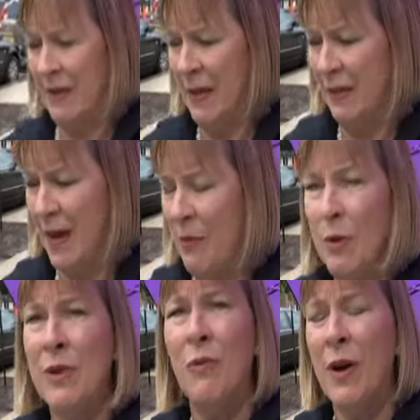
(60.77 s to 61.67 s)
That I
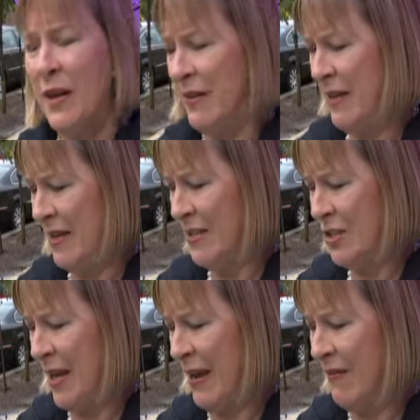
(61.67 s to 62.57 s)
wouldn't have wanted that
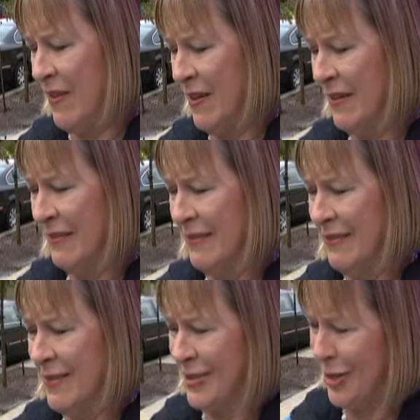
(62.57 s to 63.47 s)
to have the
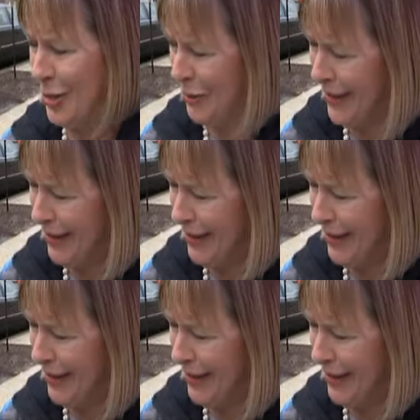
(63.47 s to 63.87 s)
security